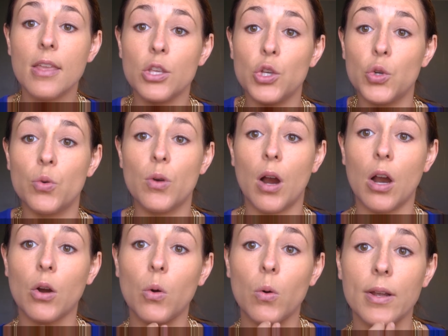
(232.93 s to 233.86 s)
you
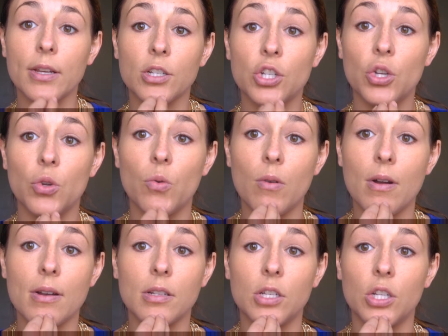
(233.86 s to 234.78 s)
are going to
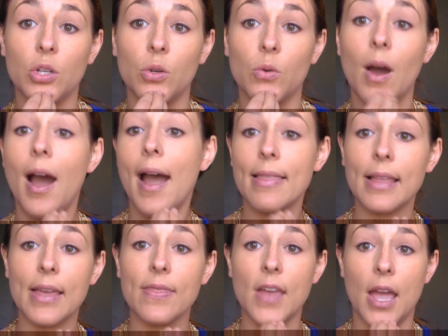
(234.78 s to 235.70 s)
want to
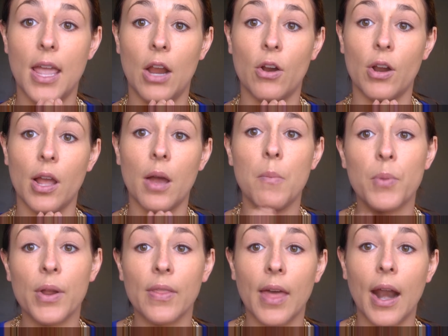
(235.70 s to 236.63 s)
highlight that area and
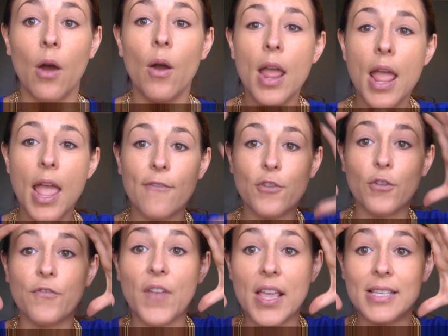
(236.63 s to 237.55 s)
bring that out. If your
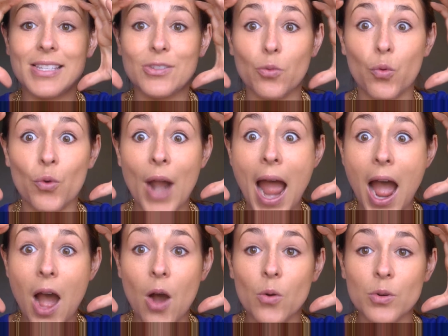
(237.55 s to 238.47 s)
face is
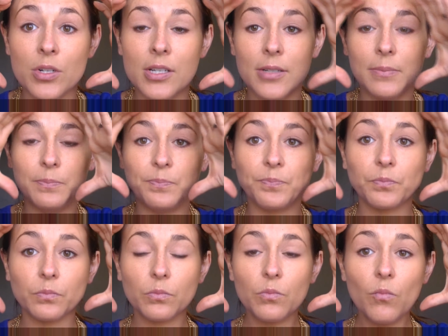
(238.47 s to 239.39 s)
round,
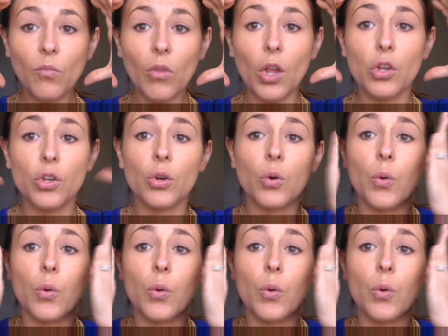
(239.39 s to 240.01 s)
you're